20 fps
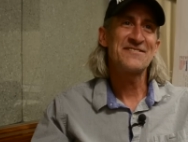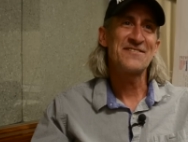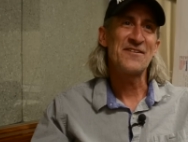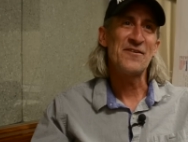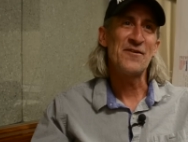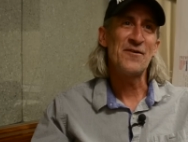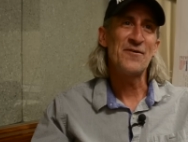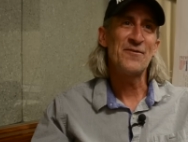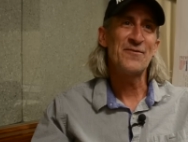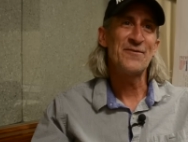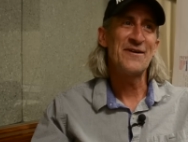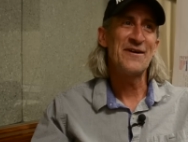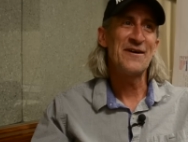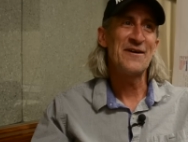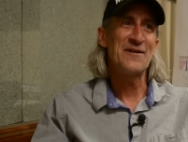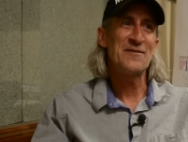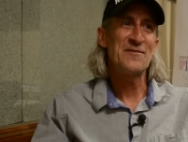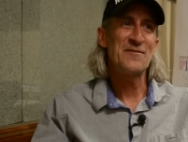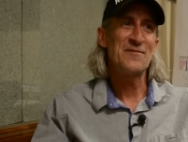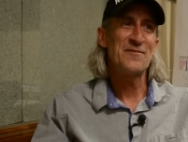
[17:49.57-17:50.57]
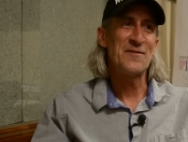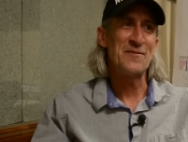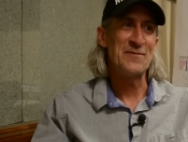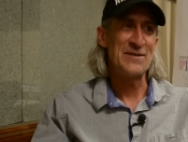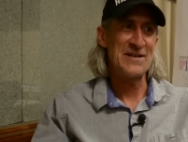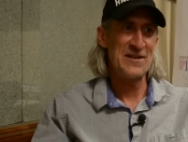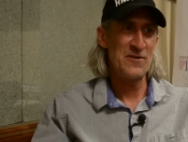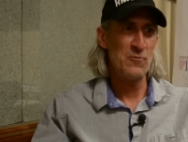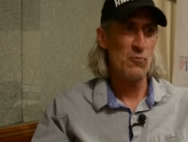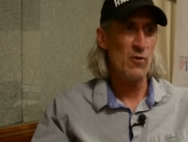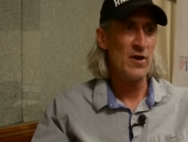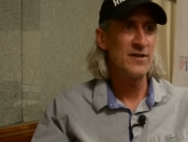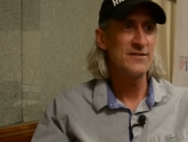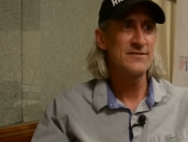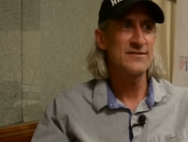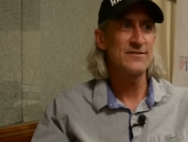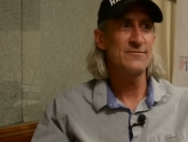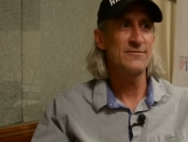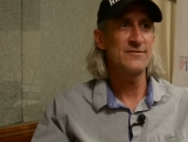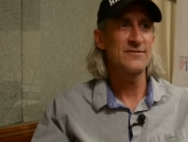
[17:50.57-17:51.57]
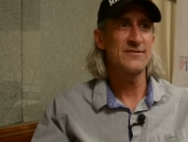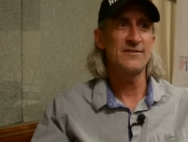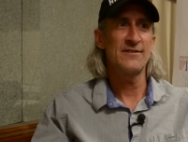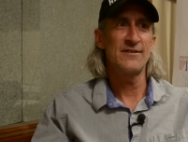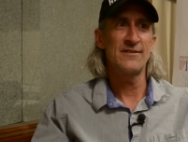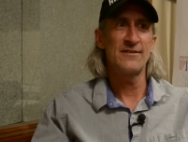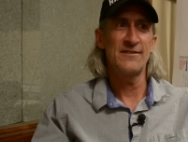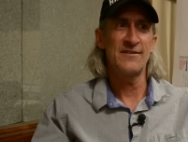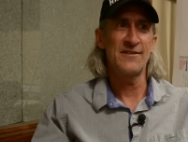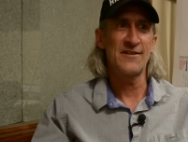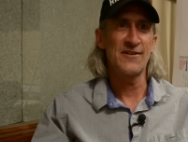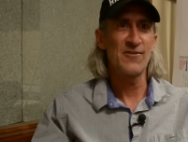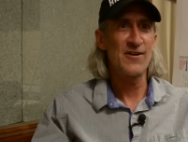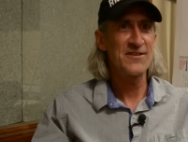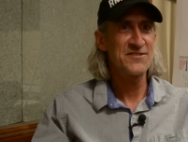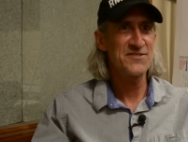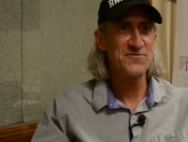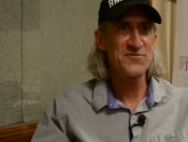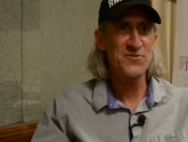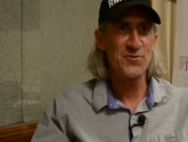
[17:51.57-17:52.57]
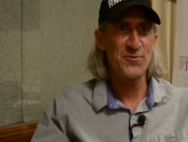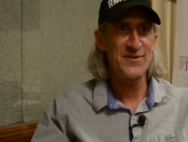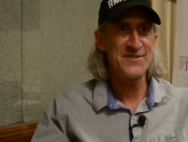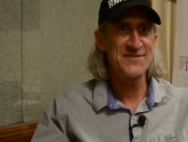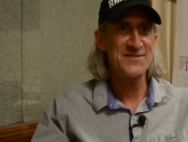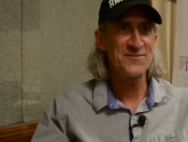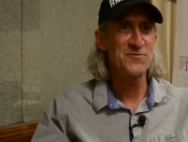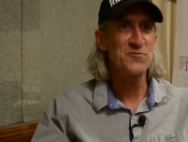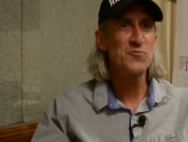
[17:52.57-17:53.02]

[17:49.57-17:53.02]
So, uh, I mean, and it was. It was a, uh, an aggressive choice.